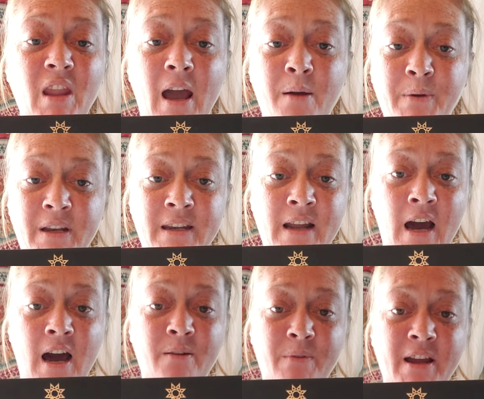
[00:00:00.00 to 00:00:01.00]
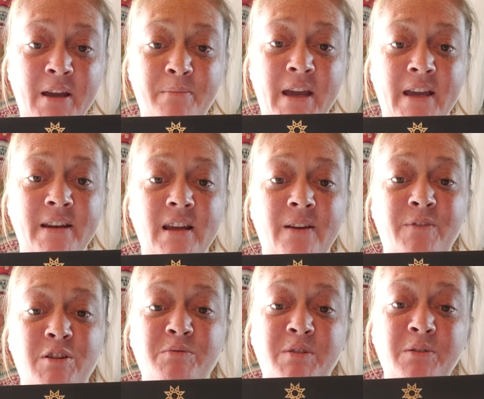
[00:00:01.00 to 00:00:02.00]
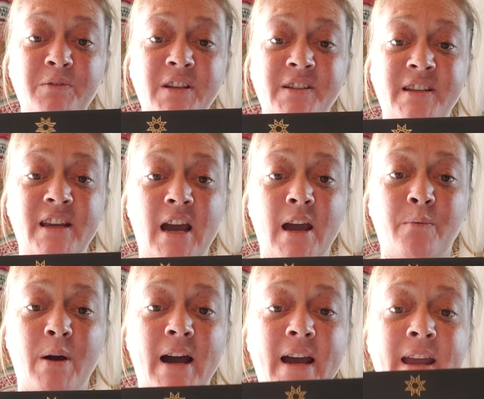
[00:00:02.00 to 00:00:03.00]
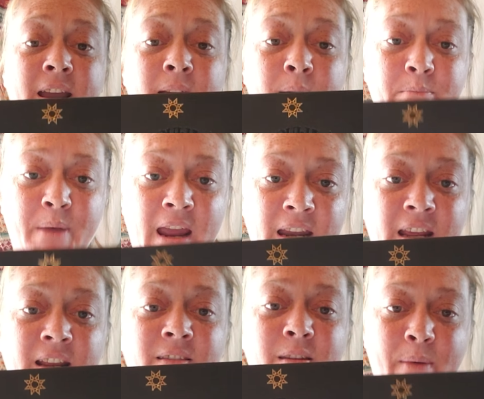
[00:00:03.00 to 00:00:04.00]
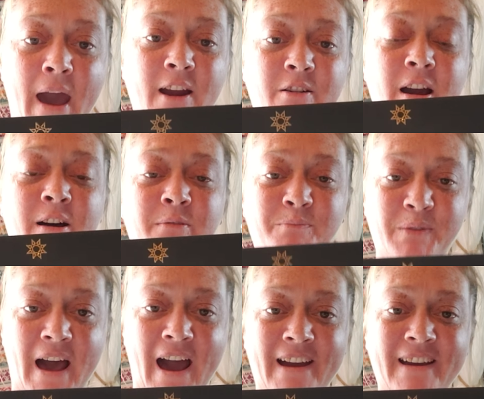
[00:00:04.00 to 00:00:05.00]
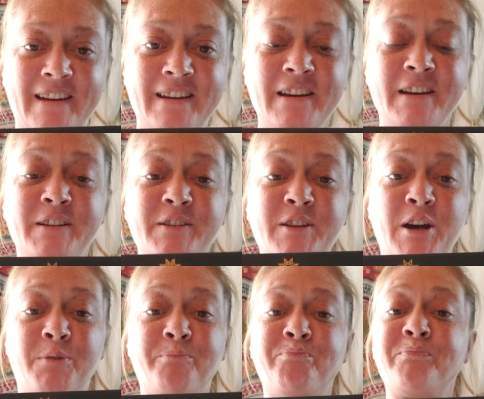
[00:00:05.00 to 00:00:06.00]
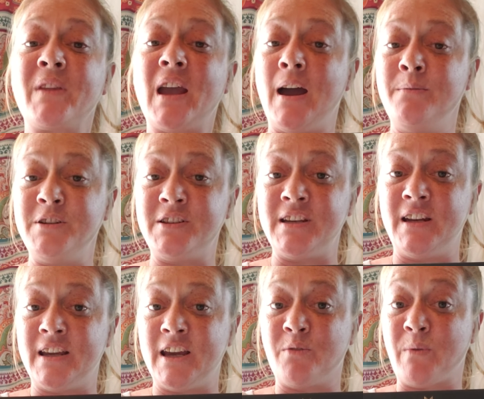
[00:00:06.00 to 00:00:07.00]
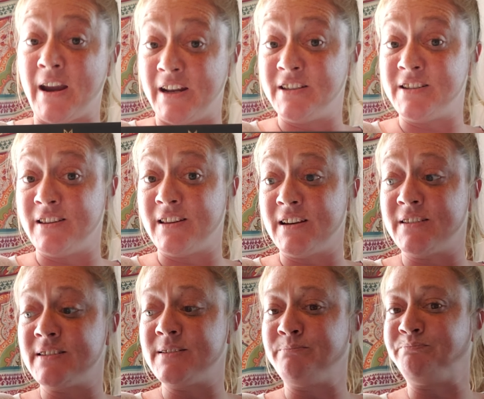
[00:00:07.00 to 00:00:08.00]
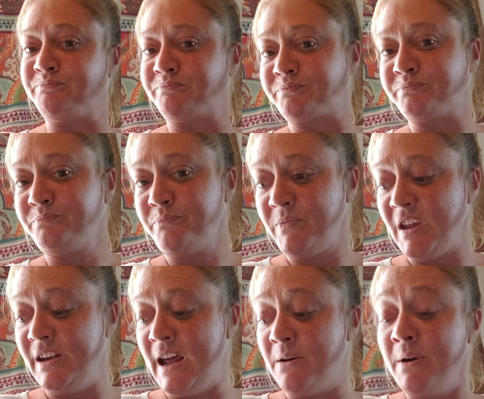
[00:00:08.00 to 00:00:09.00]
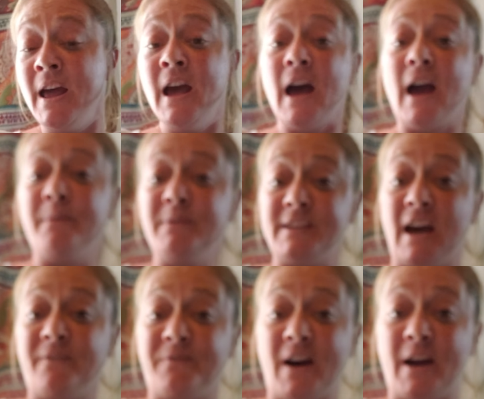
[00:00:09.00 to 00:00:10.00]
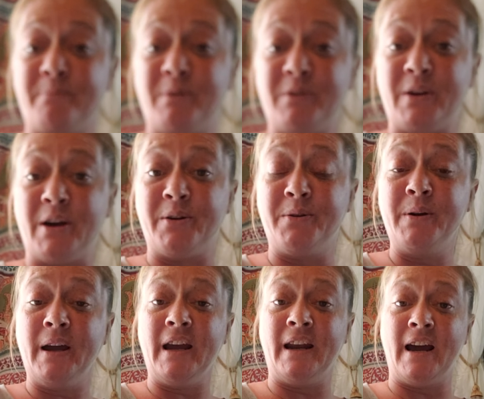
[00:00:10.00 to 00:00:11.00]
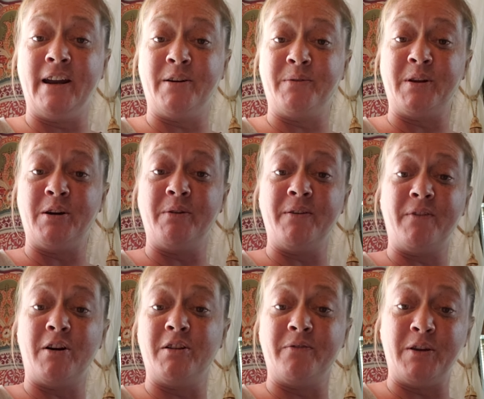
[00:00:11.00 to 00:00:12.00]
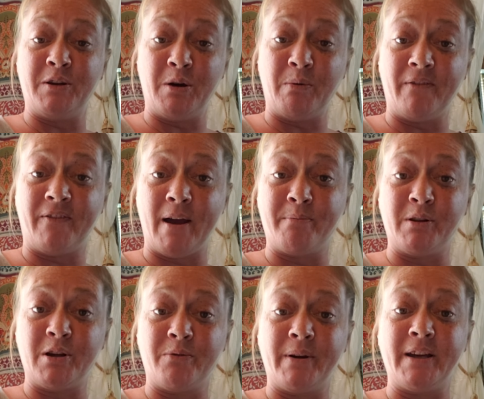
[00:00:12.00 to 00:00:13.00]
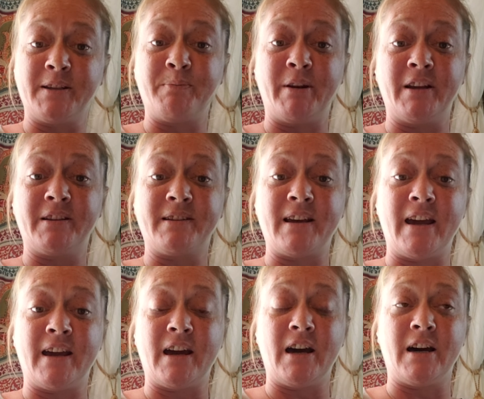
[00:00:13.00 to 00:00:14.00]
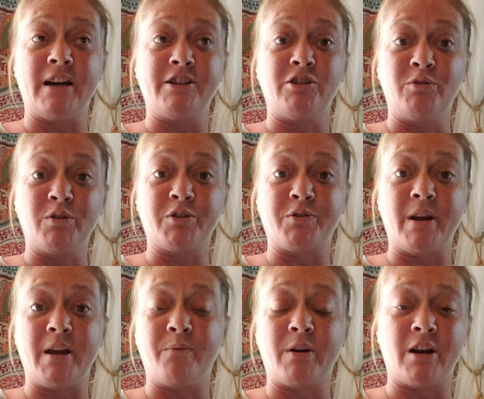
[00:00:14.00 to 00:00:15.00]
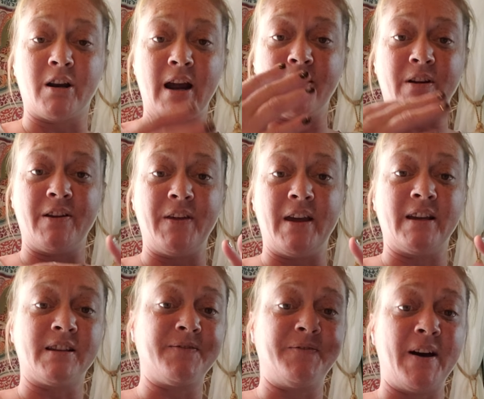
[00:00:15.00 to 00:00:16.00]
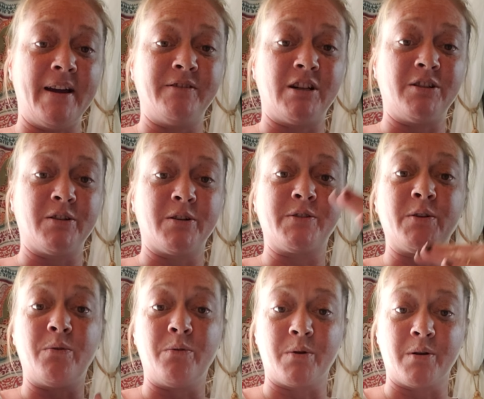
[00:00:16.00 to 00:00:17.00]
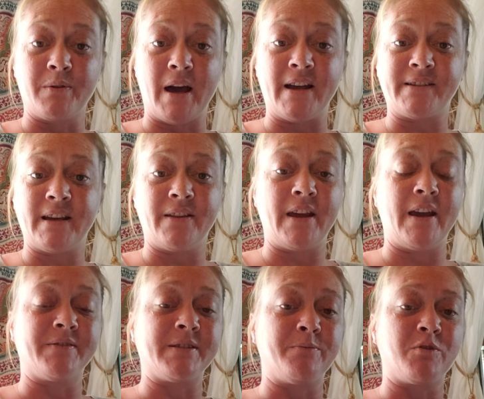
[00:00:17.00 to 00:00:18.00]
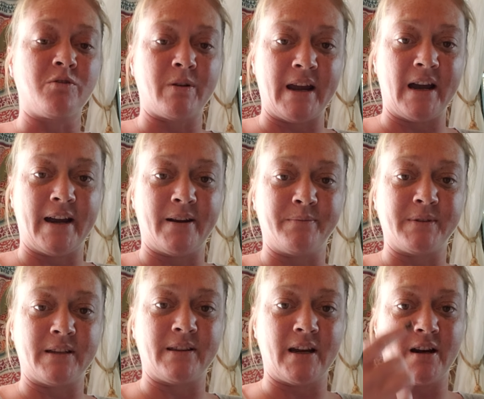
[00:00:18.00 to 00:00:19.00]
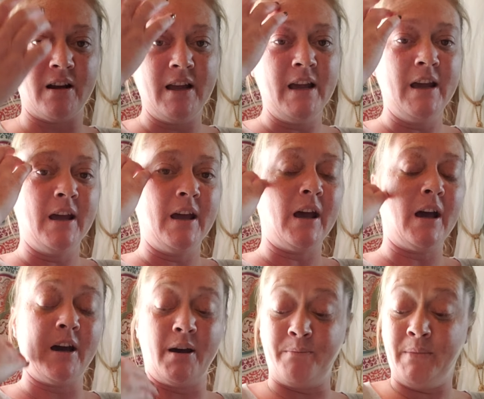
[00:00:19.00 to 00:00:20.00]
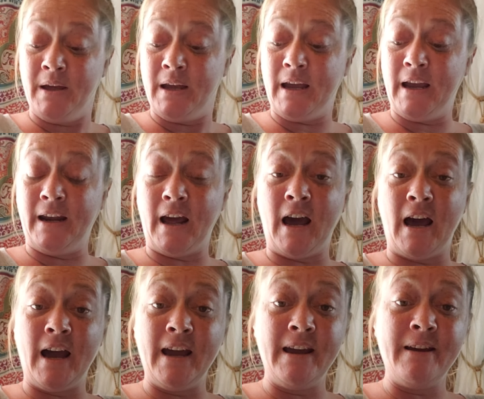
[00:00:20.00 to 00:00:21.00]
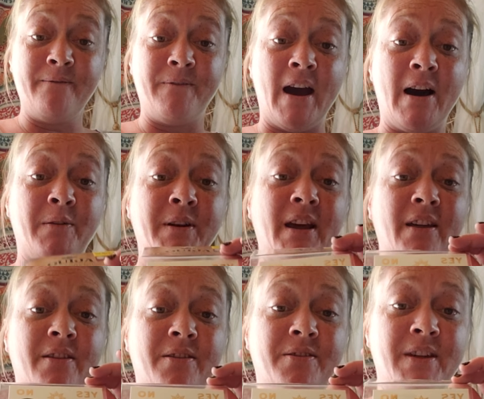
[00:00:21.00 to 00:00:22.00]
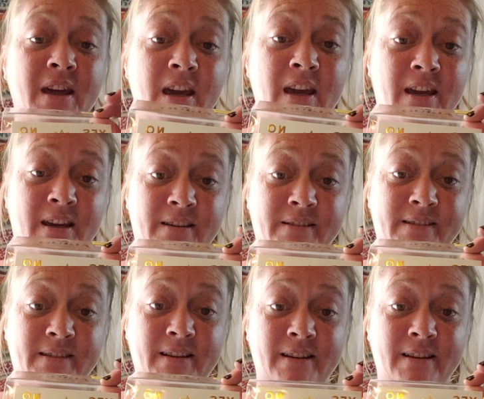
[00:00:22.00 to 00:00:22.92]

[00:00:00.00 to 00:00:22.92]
I would not recommend, if you do this DIY, painting the background black. So, I'm just going to get right into this. Now, I was at Five Below, and I don't know if all of you know what Five Below is, but it's like a Dollar Tree where everything is $5 or less, and they have some great items in there. And I found these.